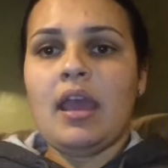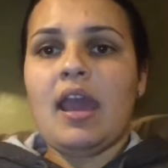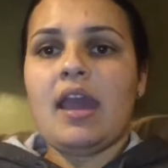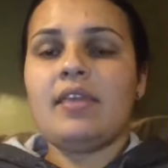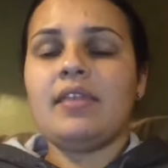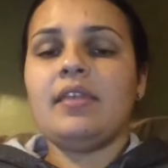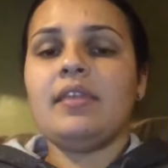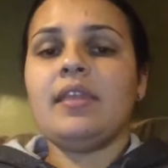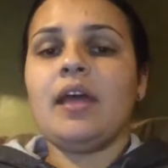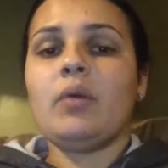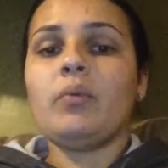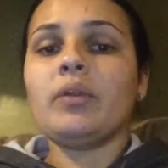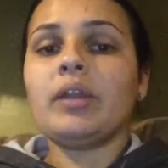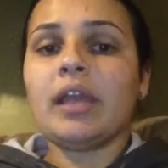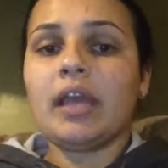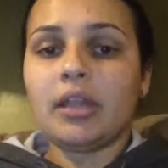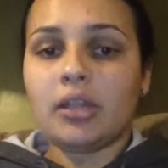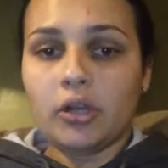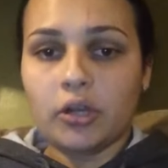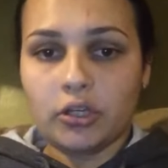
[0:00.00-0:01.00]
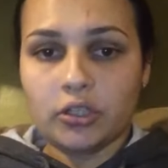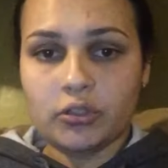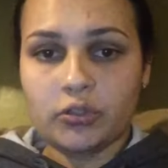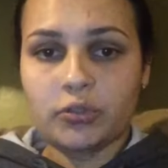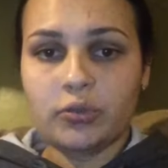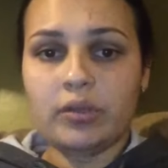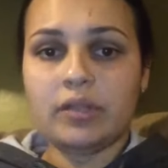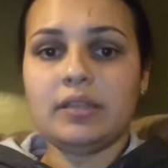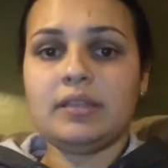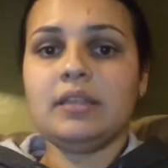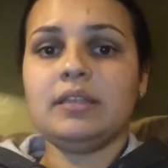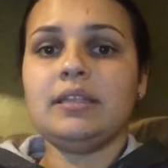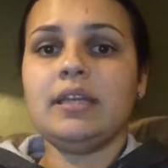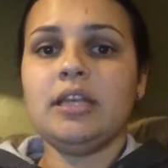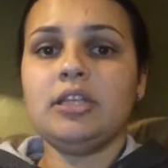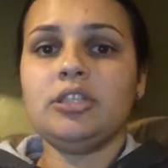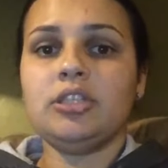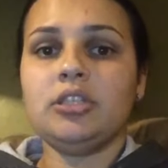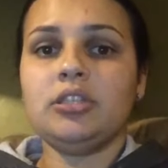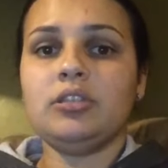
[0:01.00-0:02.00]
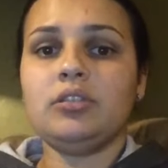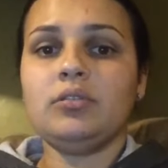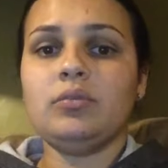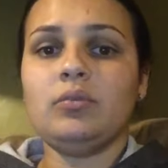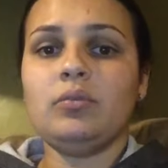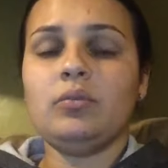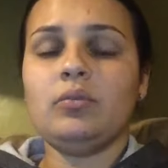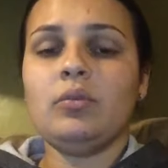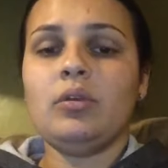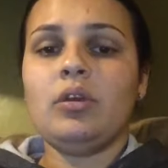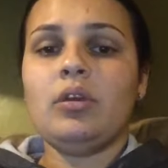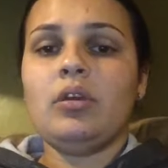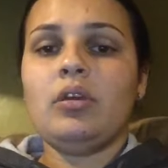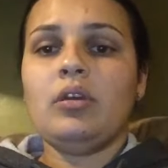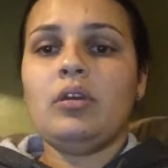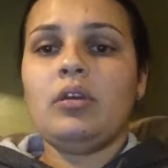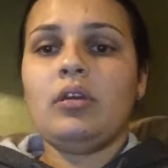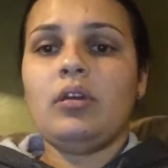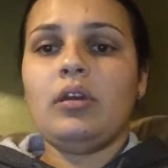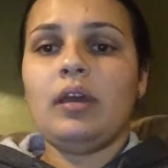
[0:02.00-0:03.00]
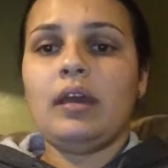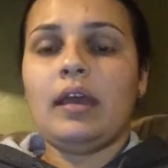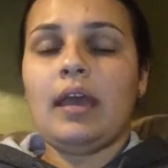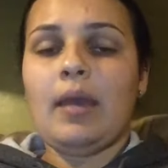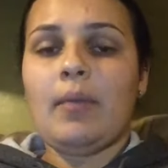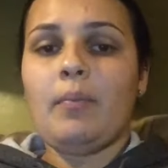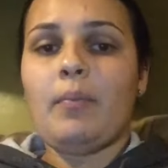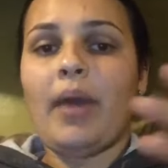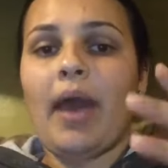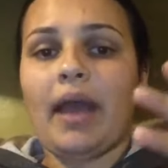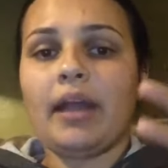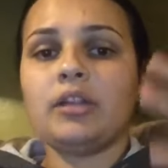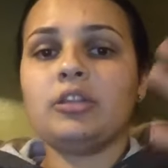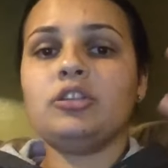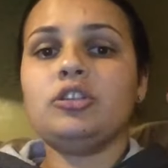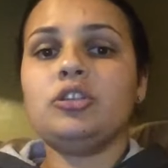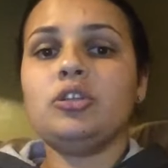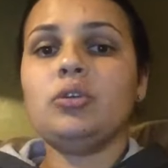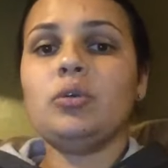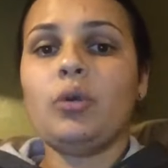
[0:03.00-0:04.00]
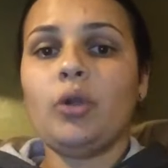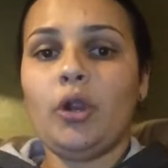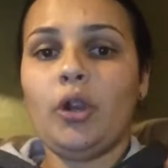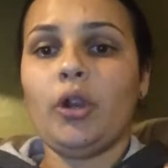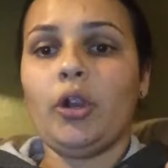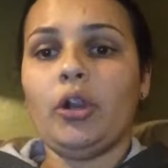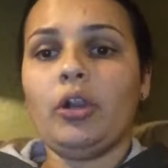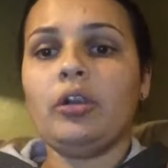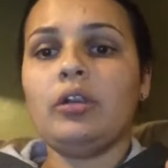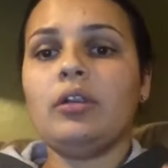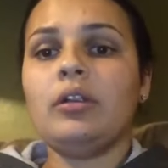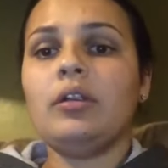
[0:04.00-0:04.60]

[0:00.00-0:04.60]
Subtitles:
and then that would get her students' attention to get back to her.